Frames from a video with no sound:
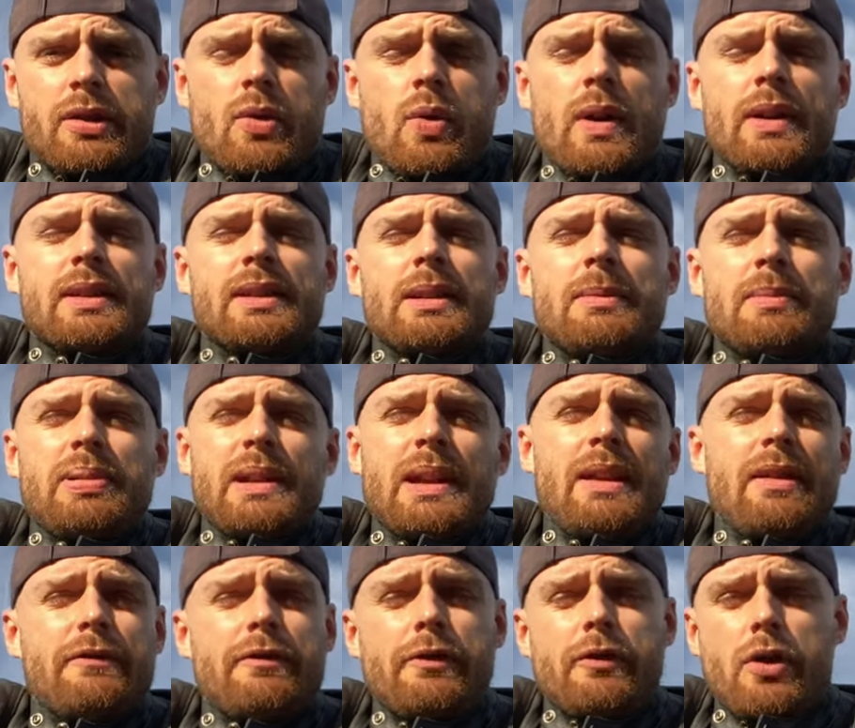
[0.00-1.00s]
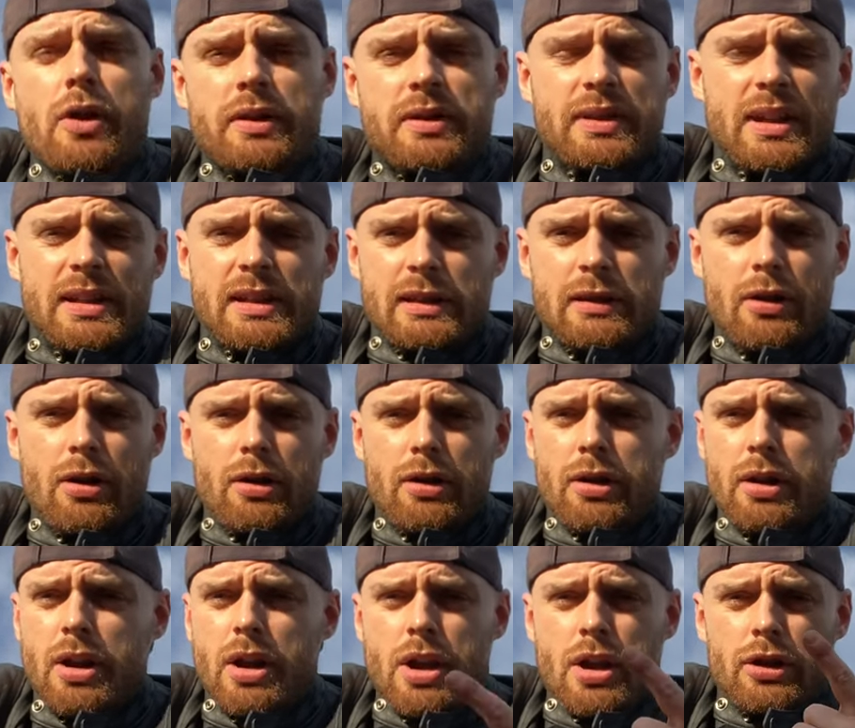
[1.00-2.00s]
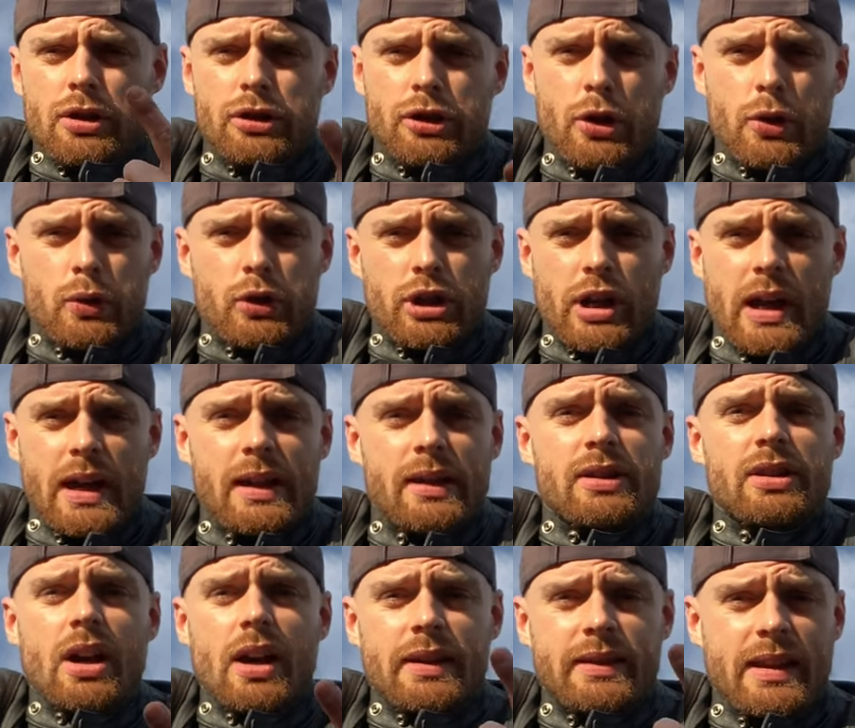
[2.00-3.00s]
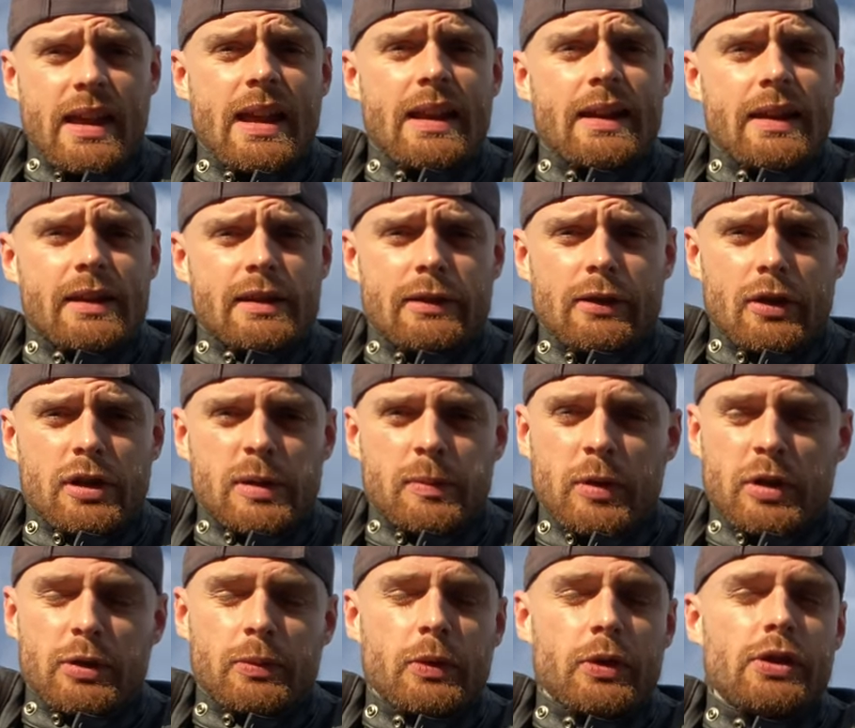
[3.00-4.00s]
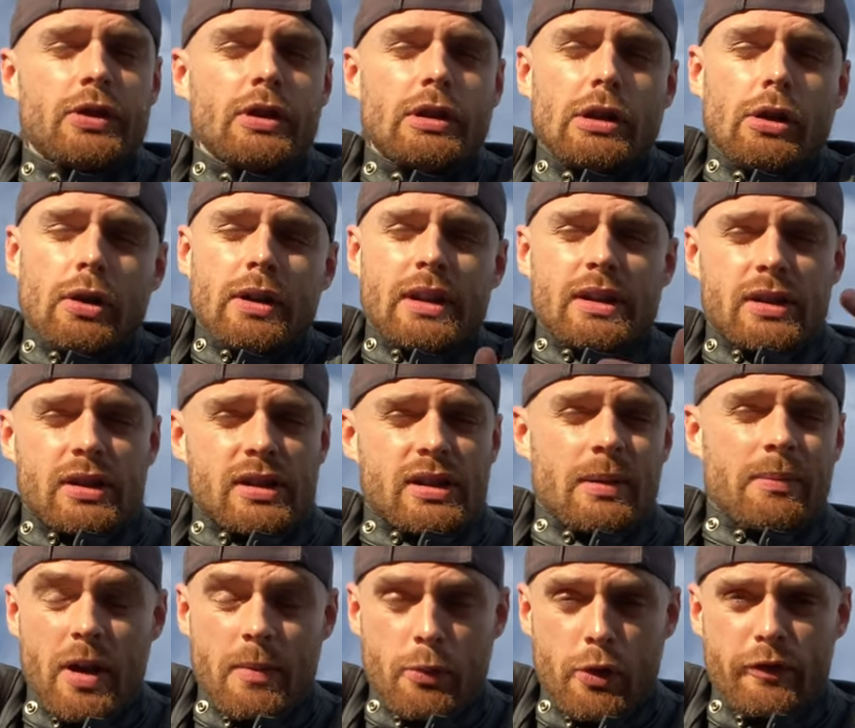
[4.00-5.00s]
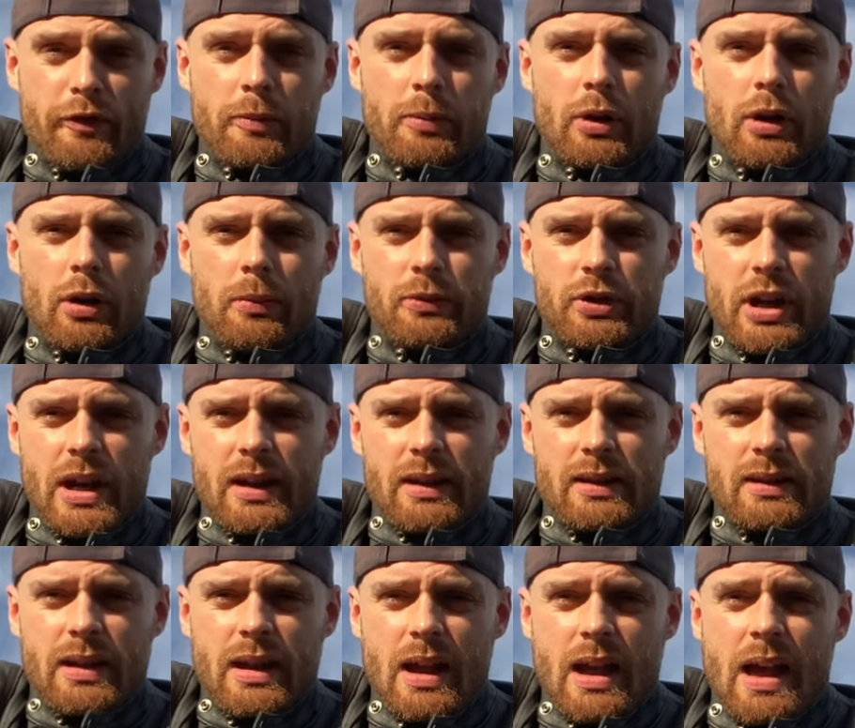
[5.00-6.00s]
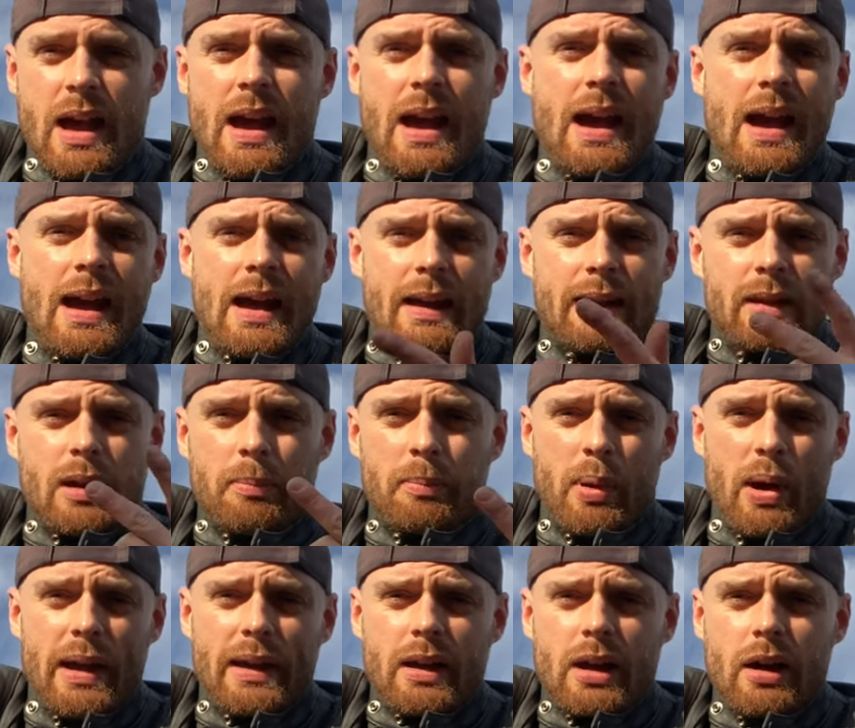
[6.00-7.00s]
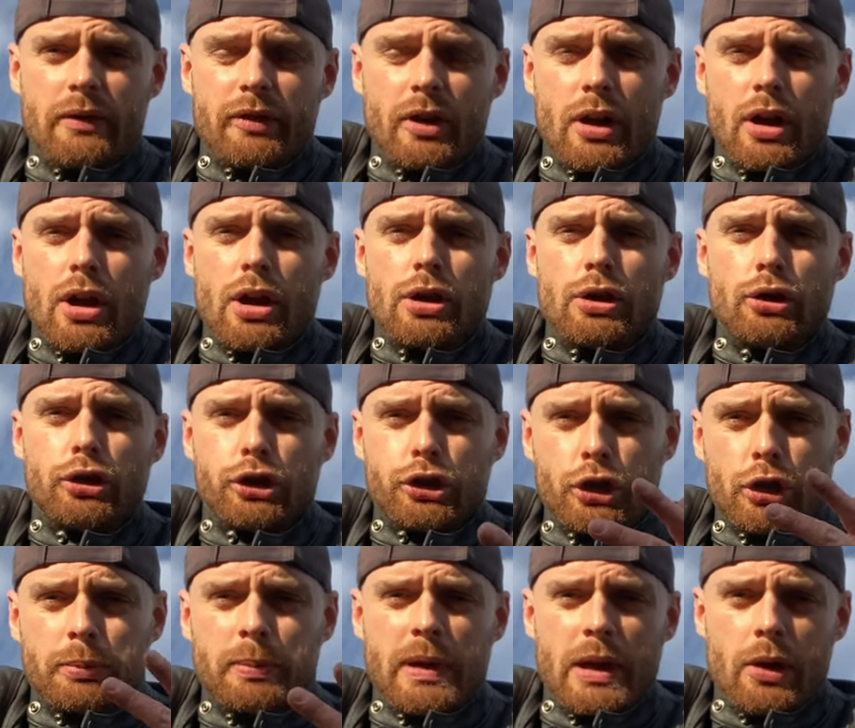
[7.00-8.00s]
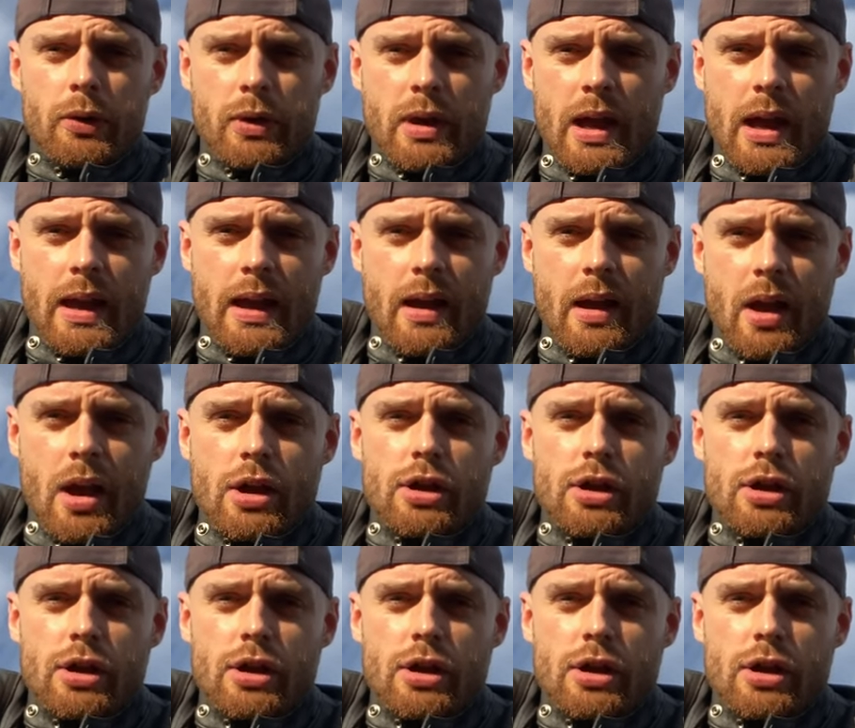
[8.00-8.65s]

Quite simply, if you've got a disc lock, two chains, ideally as long as possible, you can lock it to some immovable object, and a bike cover, you should be okay.